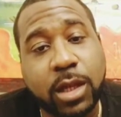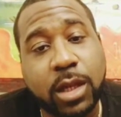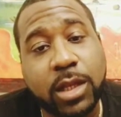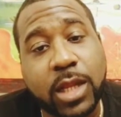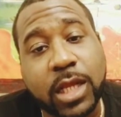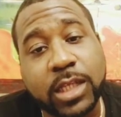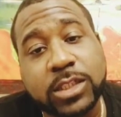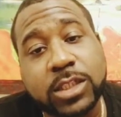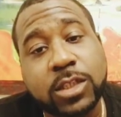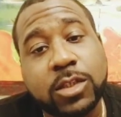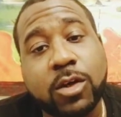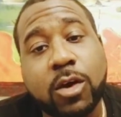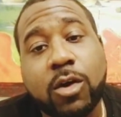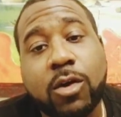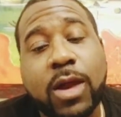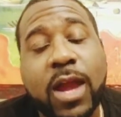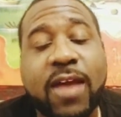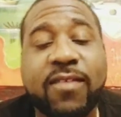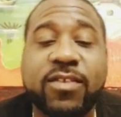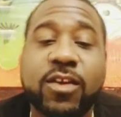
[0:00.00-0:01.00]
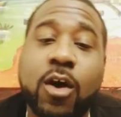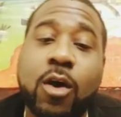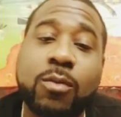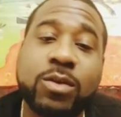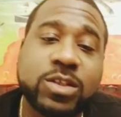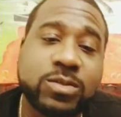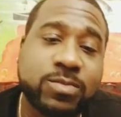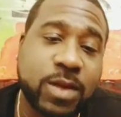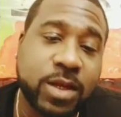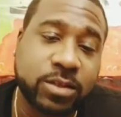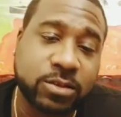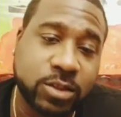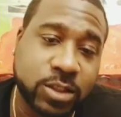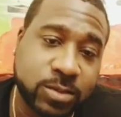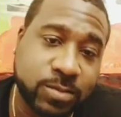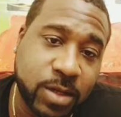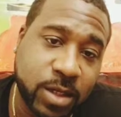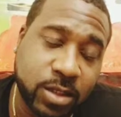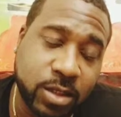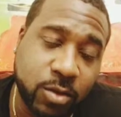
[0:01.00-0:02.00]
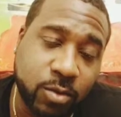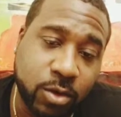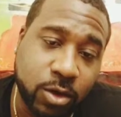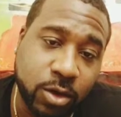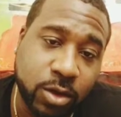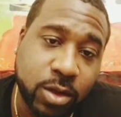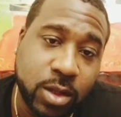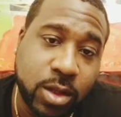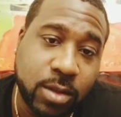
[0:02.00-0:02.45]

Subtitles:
and actually go have the home inspector inspect their work.